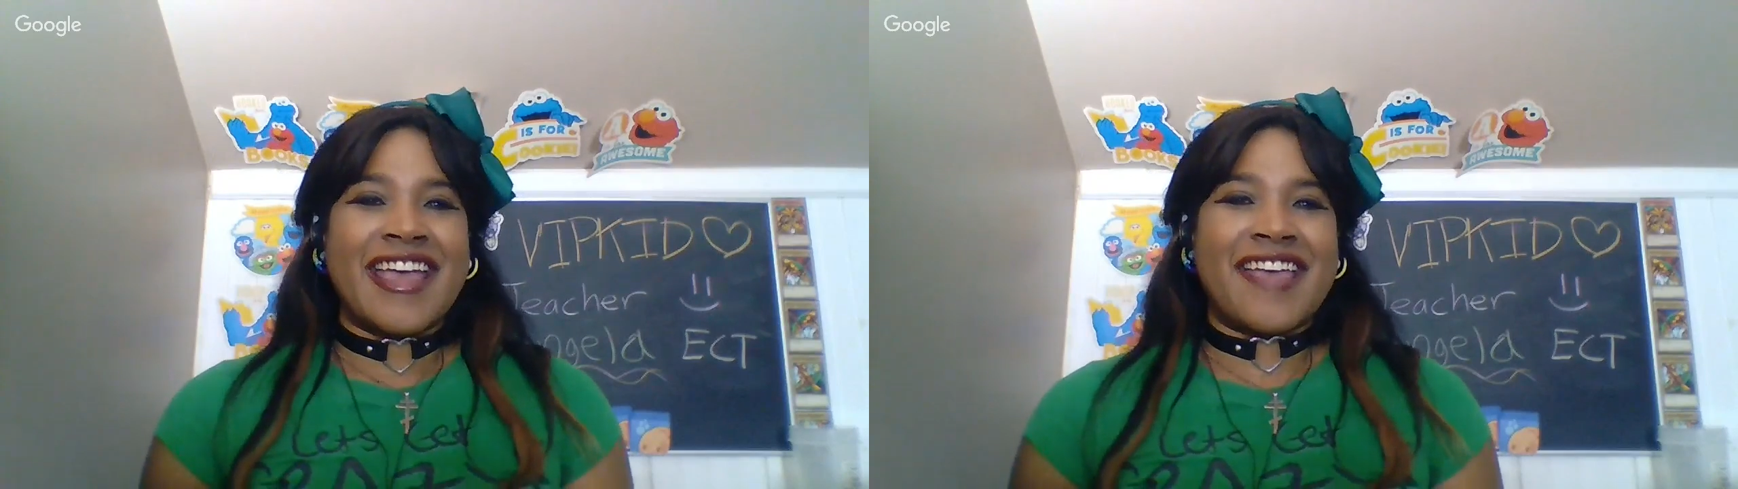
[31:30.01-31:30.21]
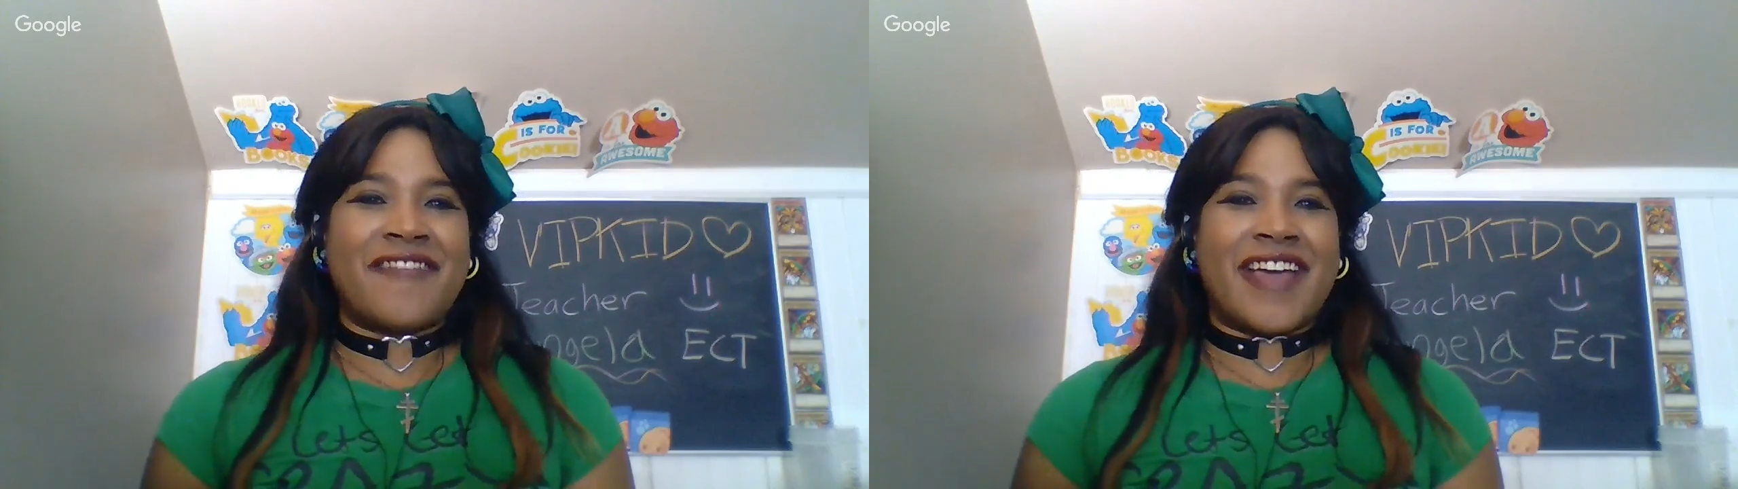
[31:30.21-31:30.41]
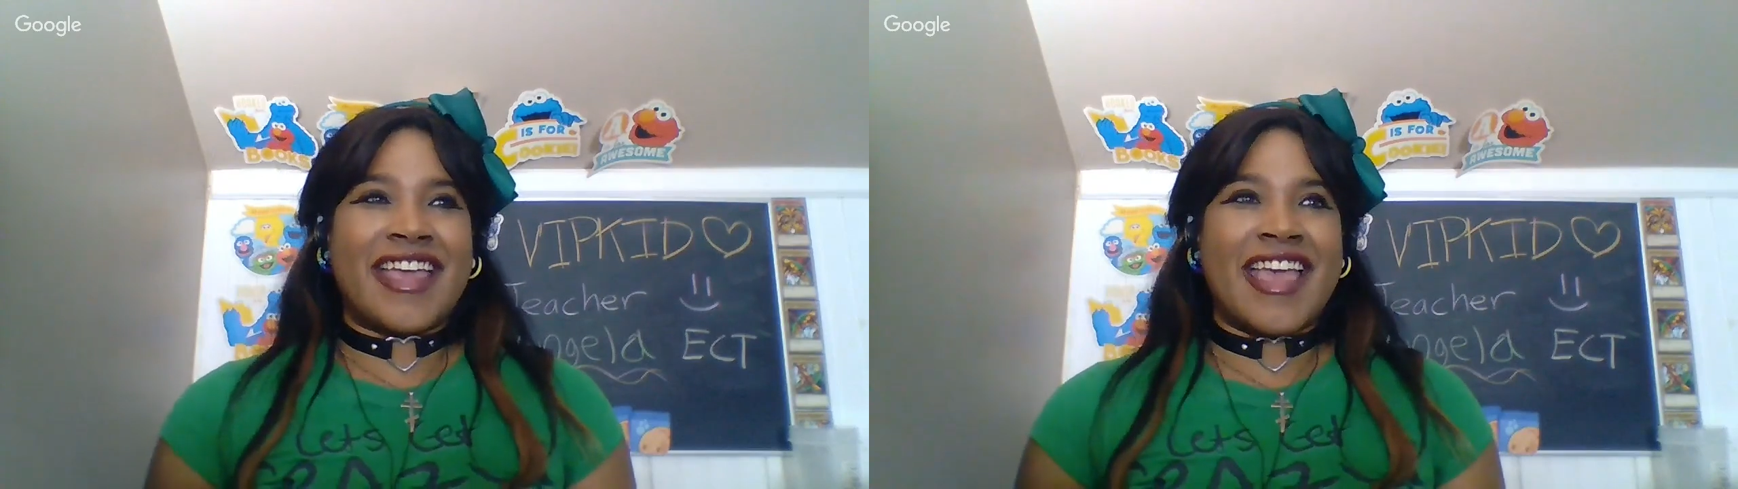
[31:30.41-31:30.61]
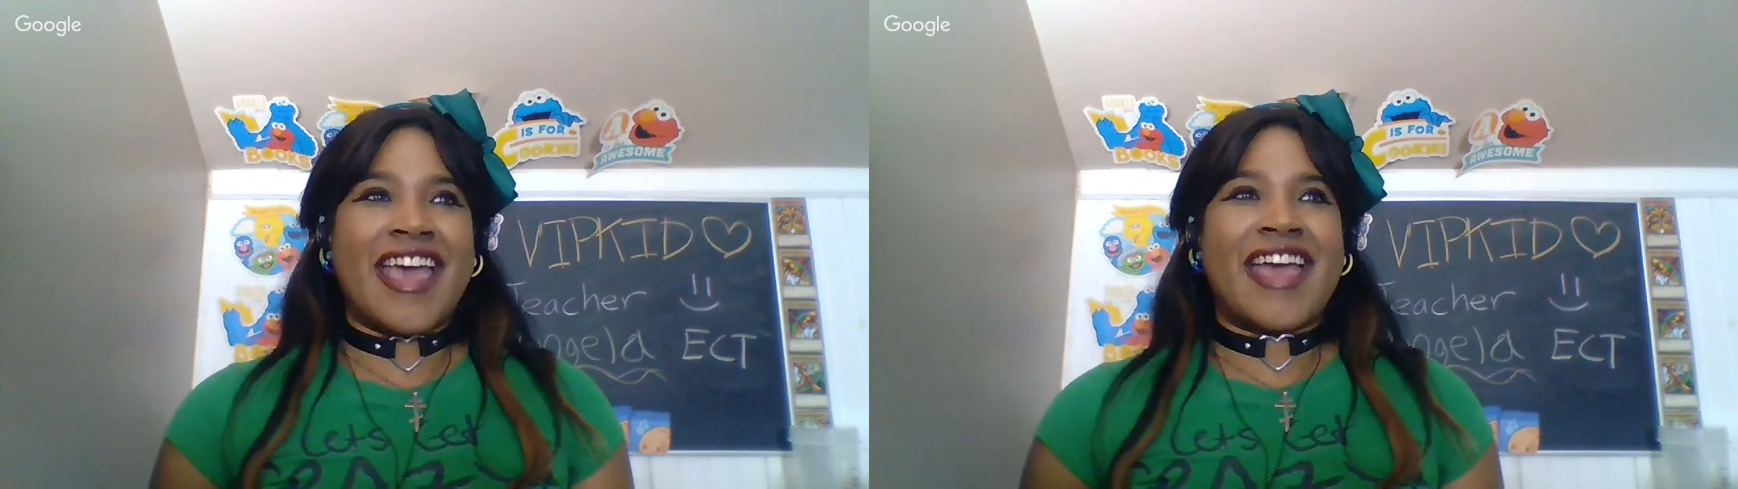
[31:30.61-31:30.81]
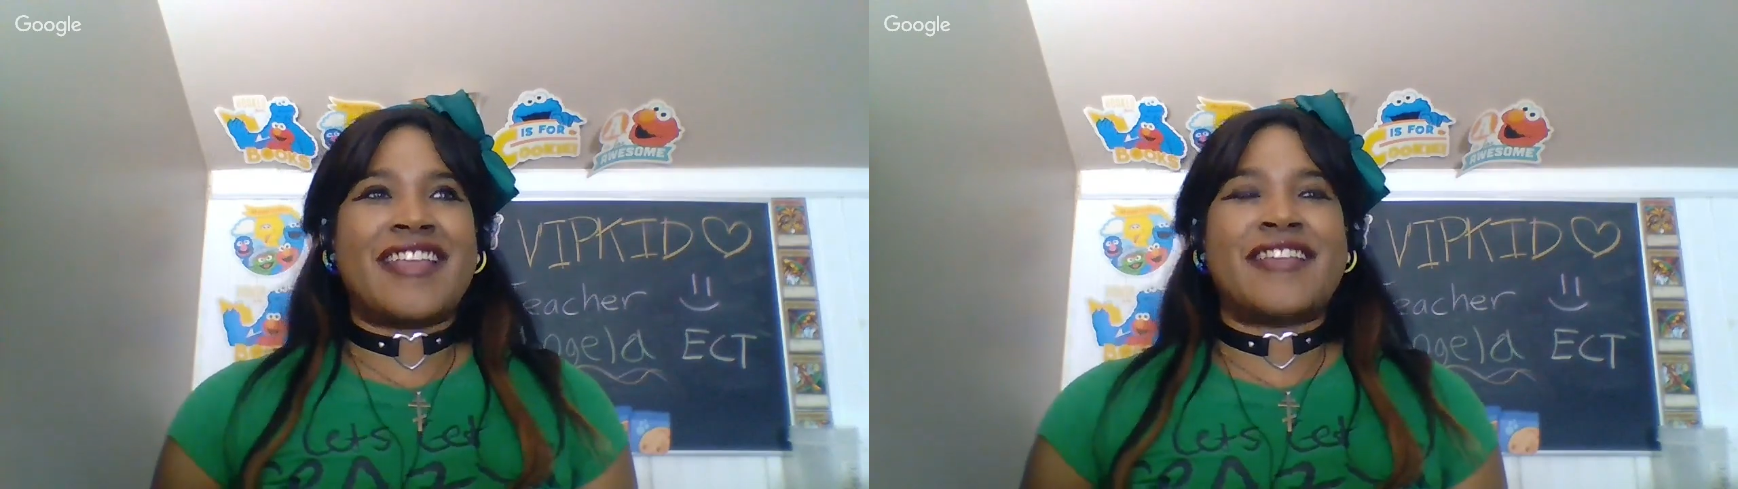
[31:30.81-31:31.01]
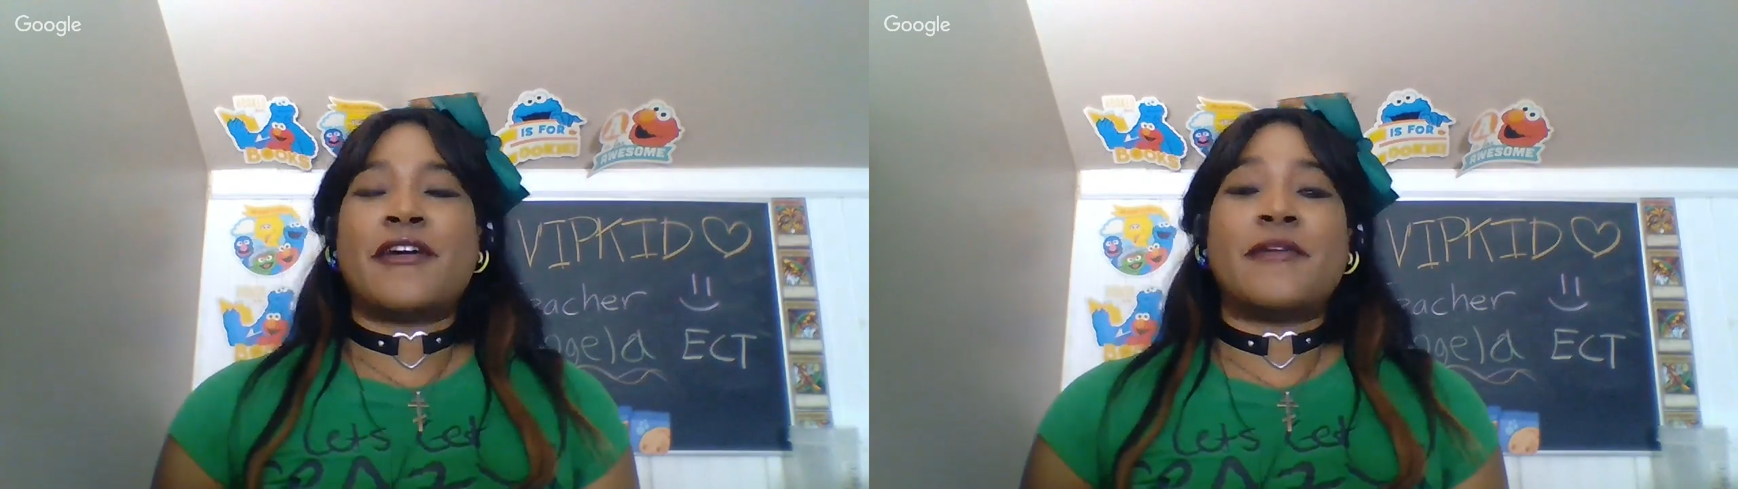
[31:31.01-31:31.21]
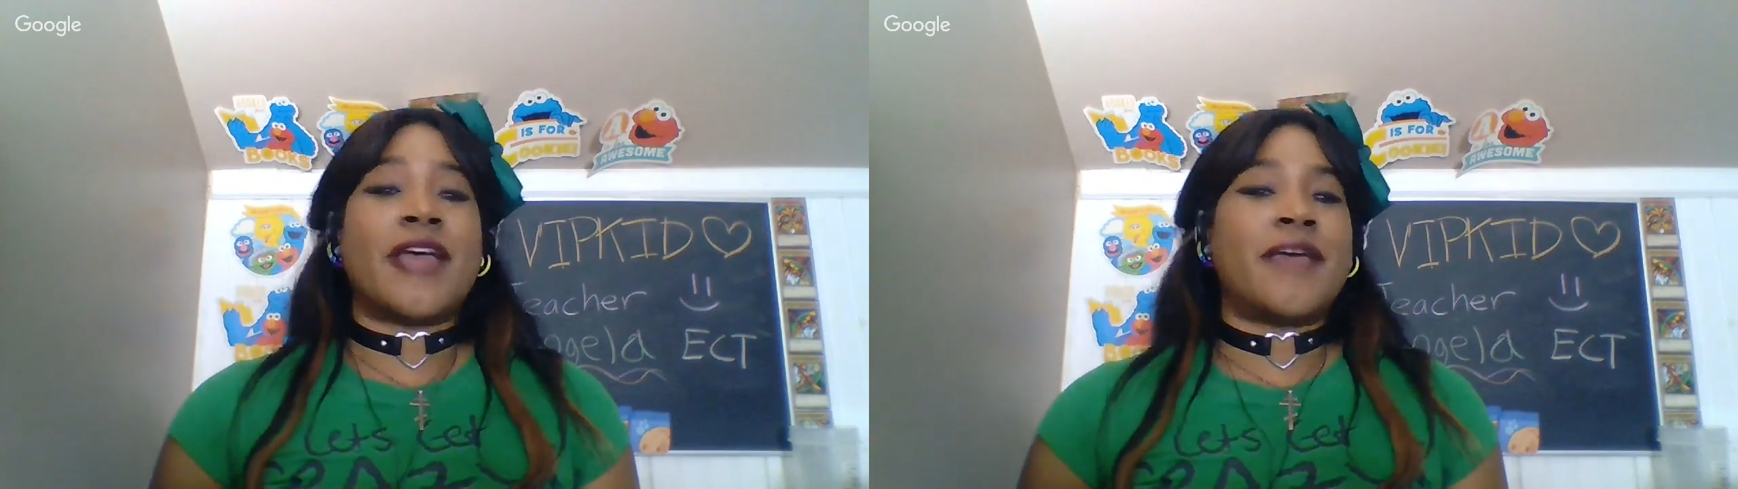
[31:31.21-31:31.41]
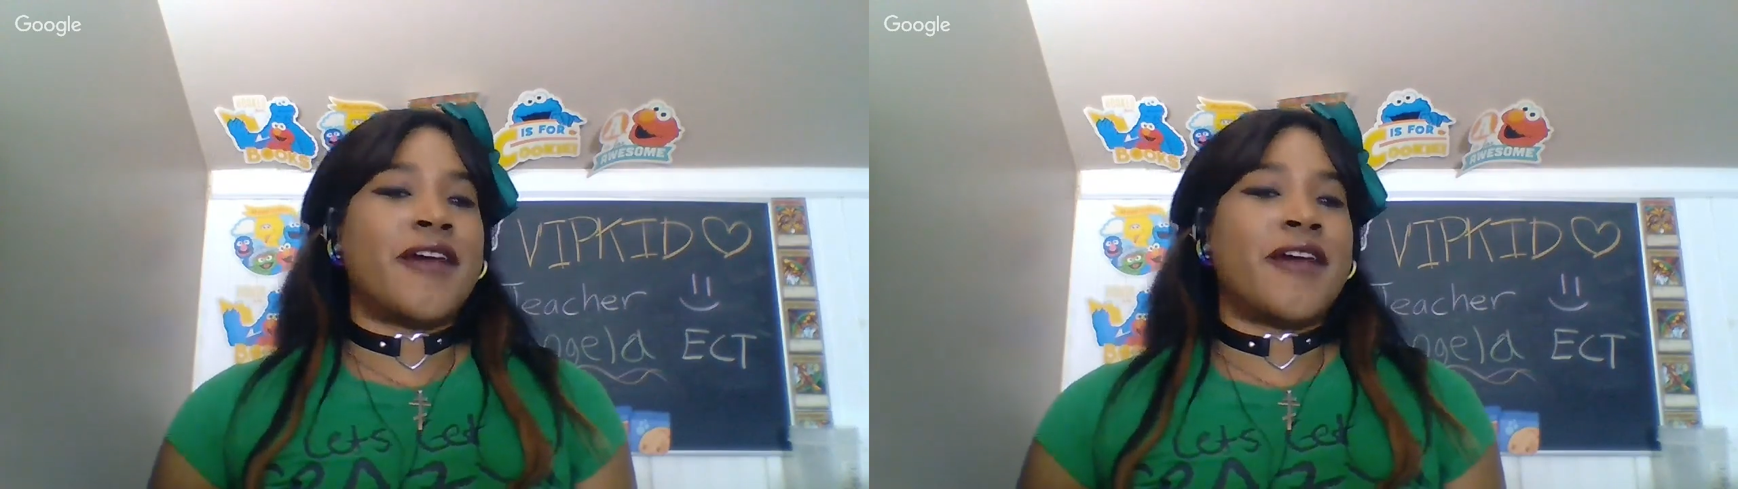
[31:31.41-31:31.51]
If I can't, maybe